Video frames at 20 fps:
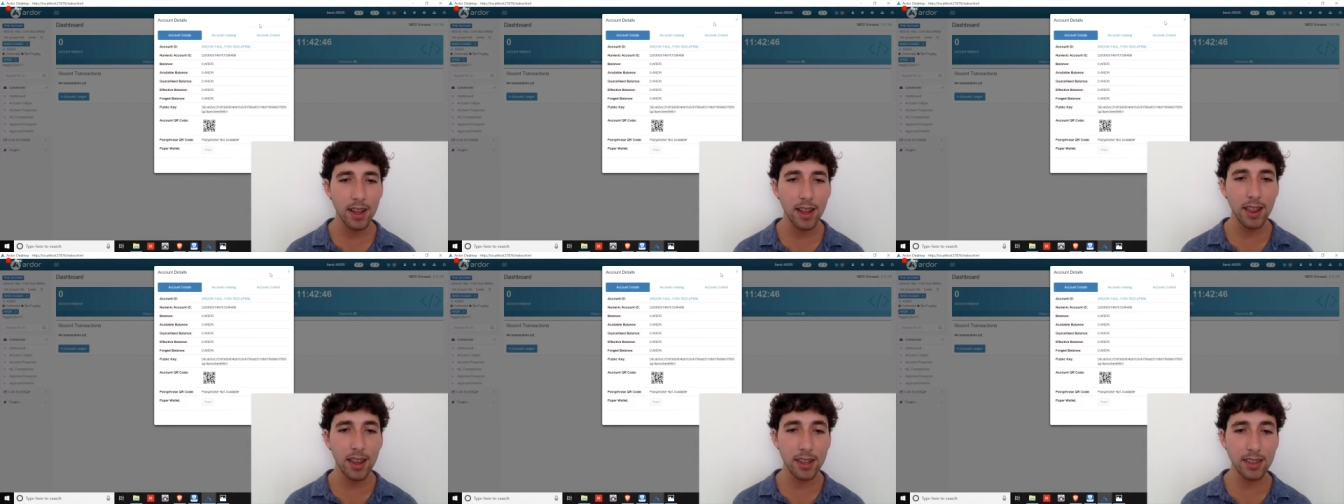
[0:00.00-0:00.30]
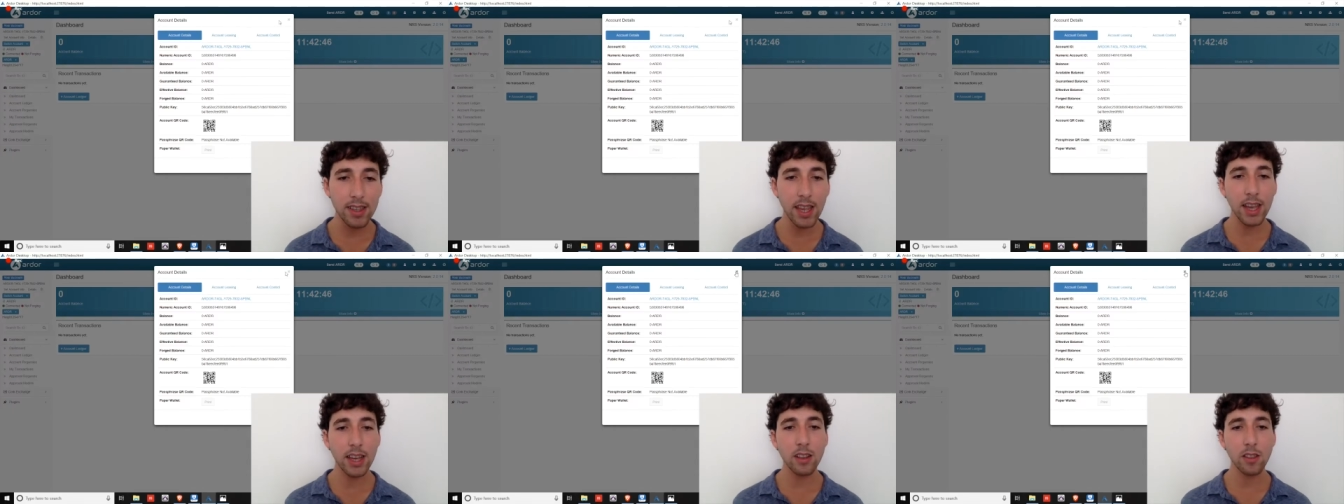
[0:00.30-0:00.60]

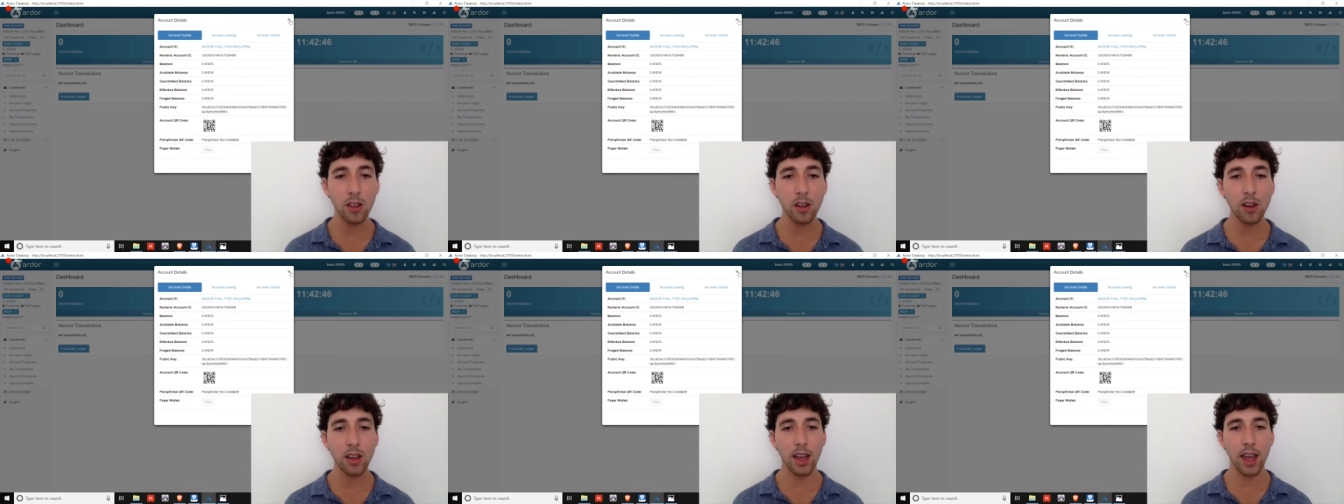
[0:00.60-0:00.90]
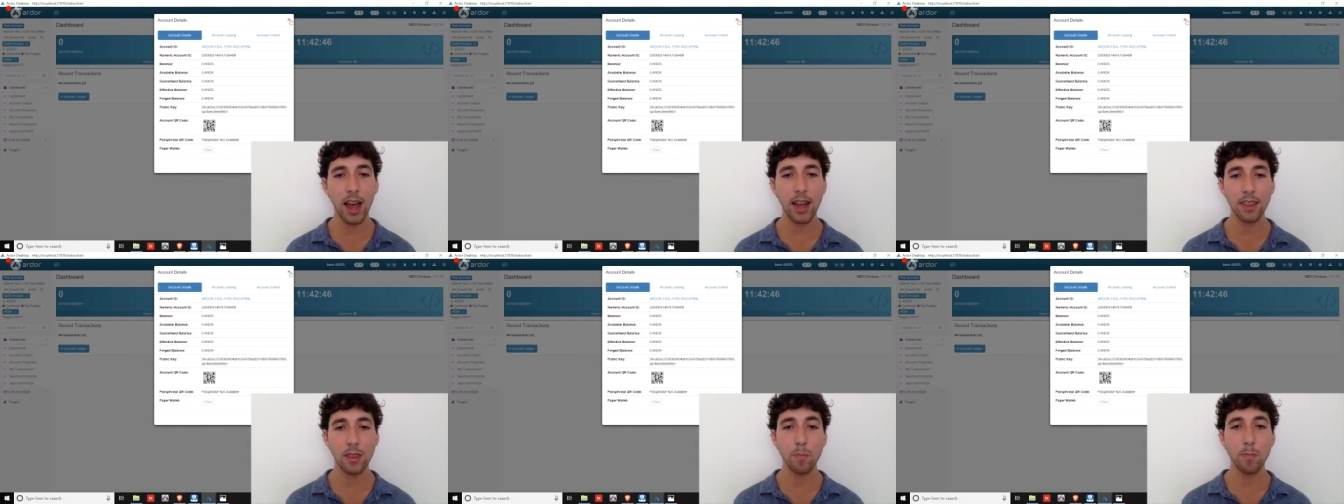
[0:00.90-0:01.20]
let's take a look
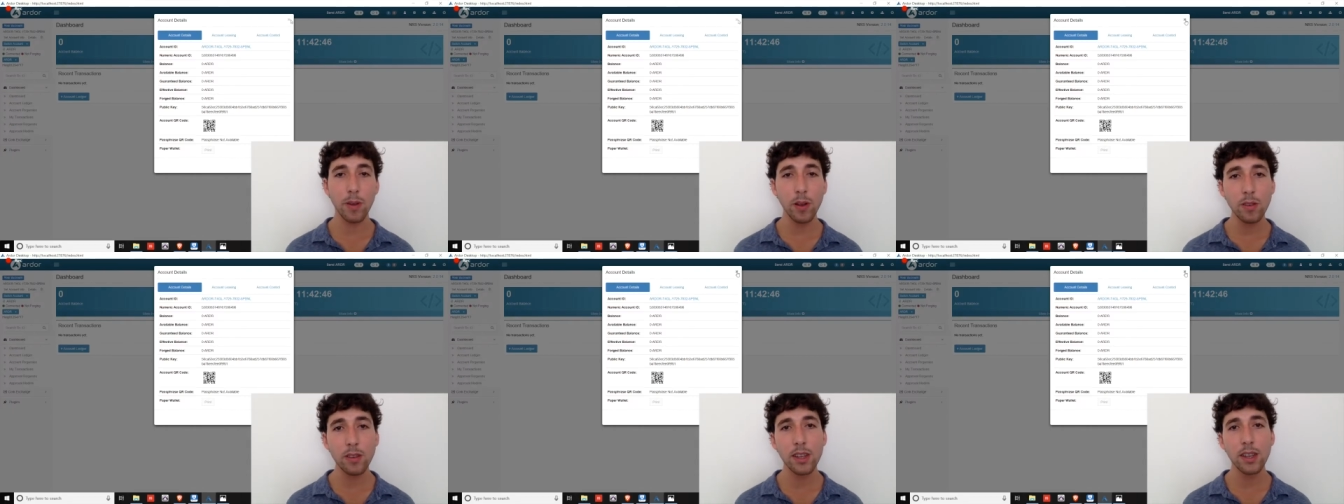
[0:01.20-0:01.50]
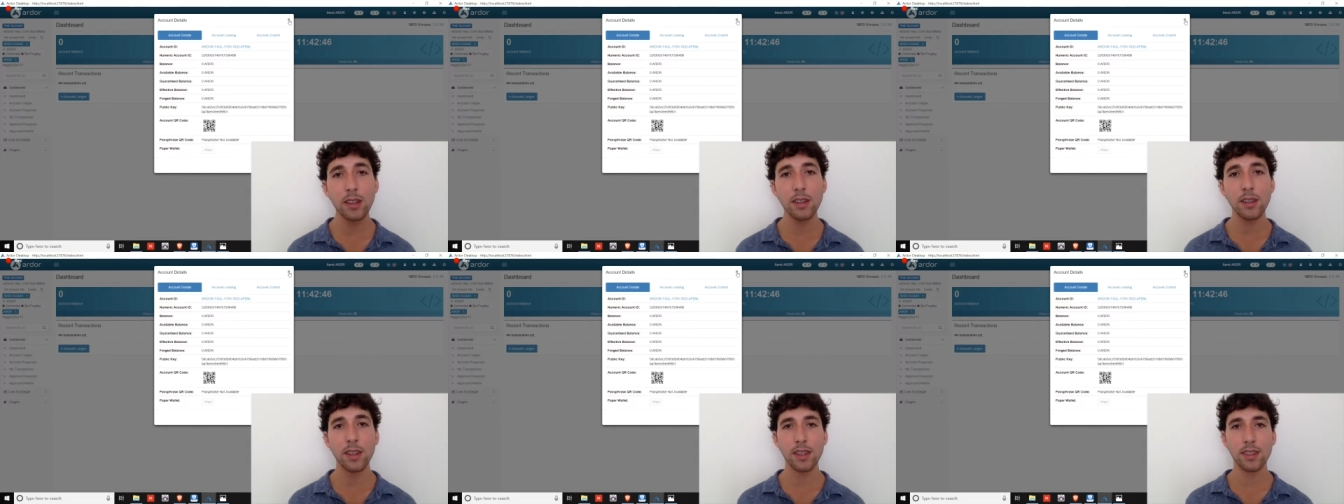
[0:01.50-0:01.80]
at the
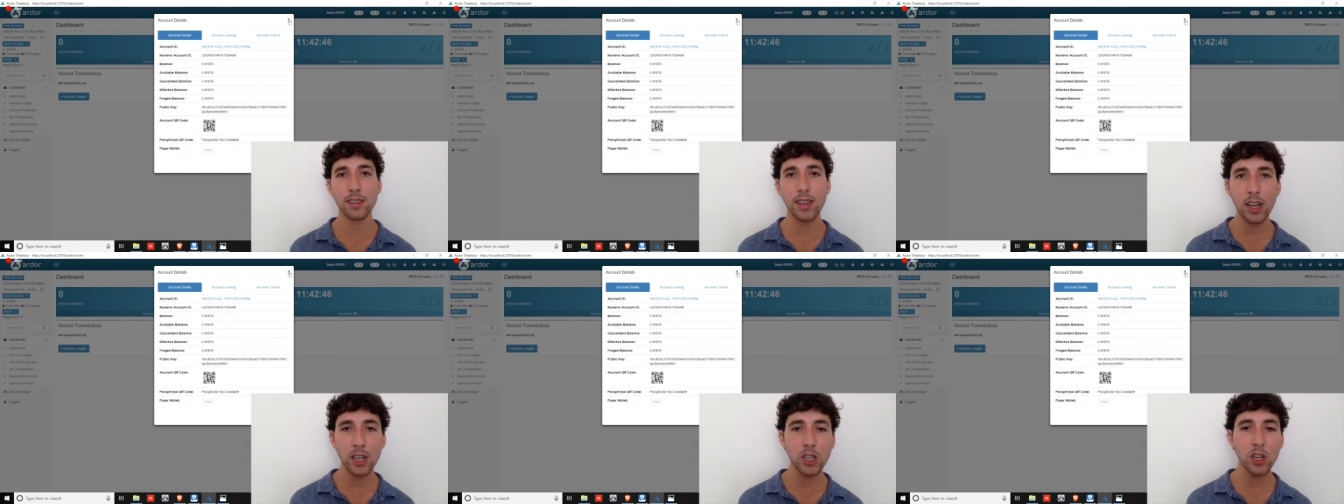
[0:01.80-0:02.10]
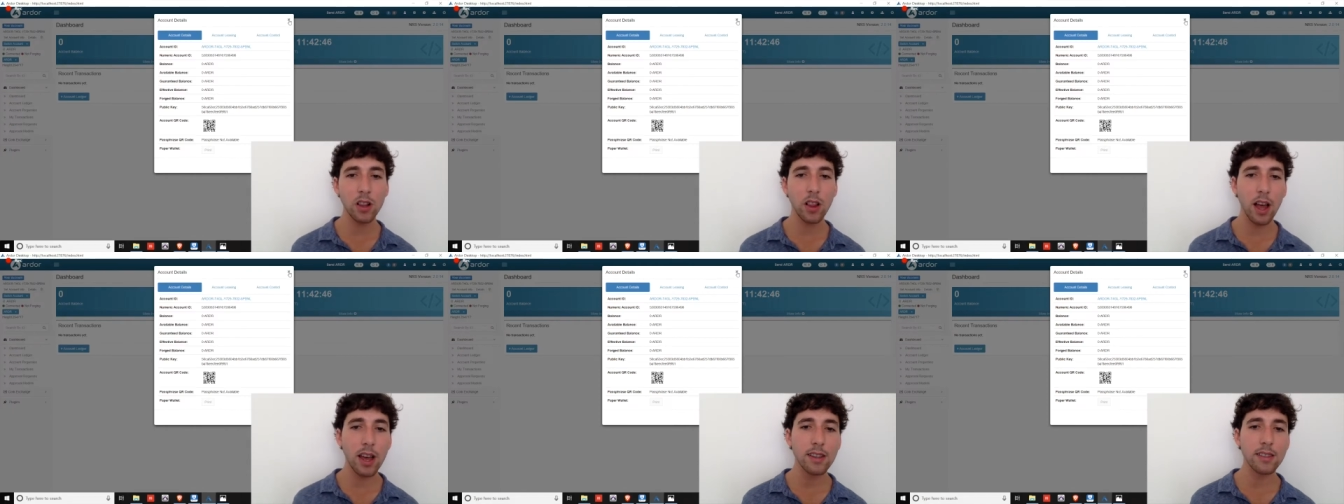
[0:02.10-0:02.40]
built-in
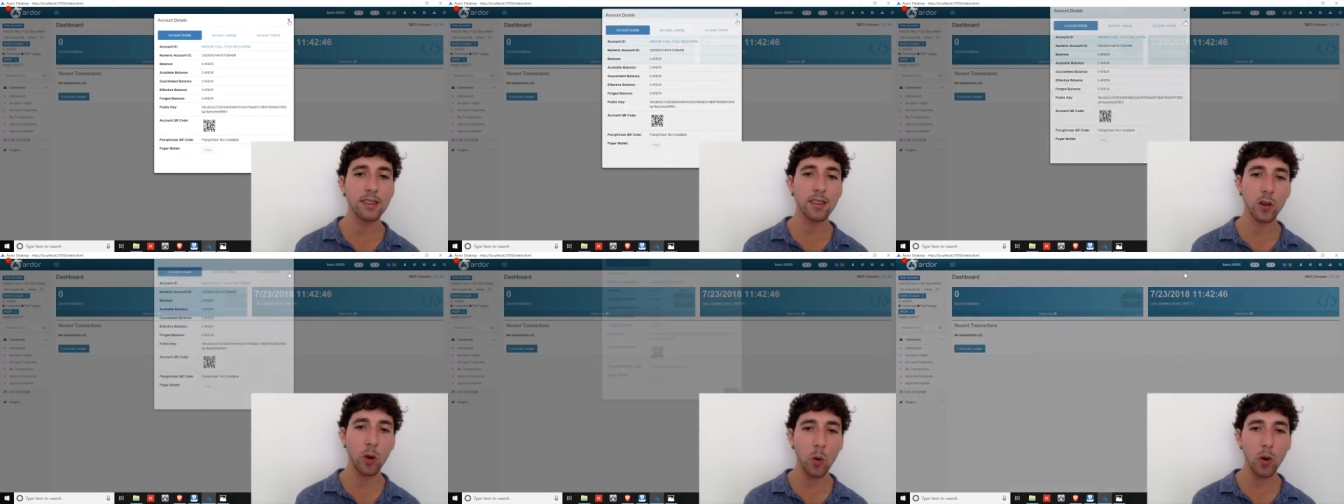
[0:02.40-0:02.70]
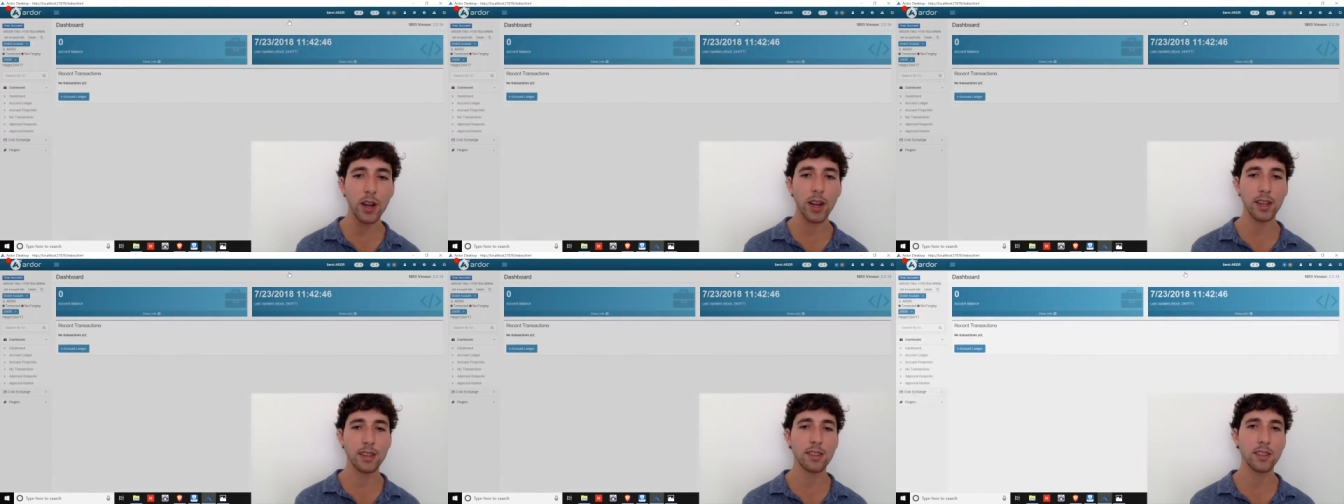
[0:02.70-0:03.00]
decentralized
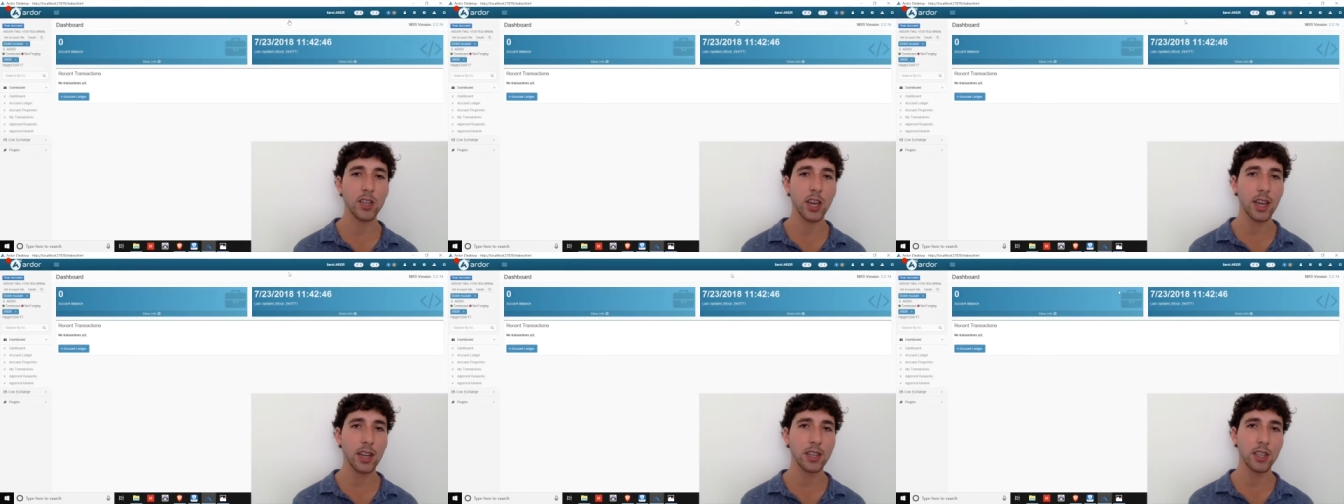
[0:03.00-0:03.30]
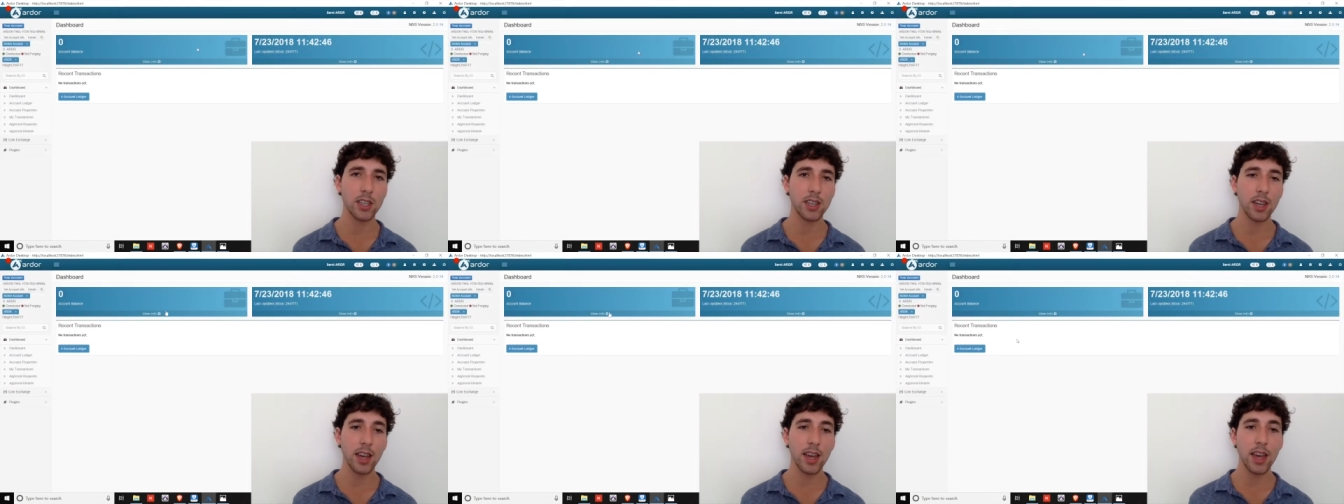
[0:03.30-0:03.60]
coin
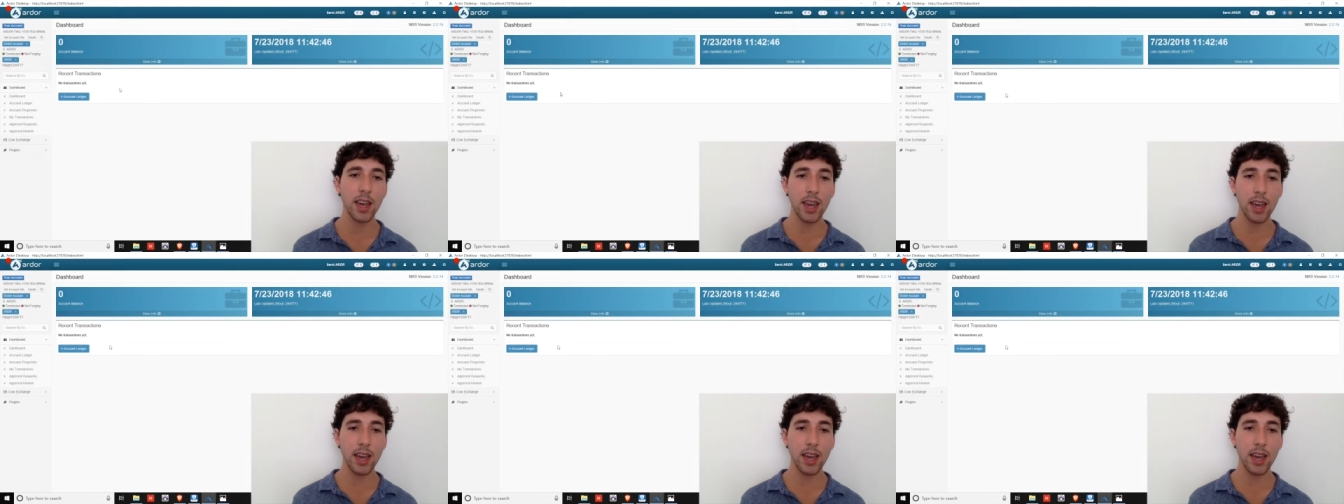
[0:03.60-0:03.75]
exchange.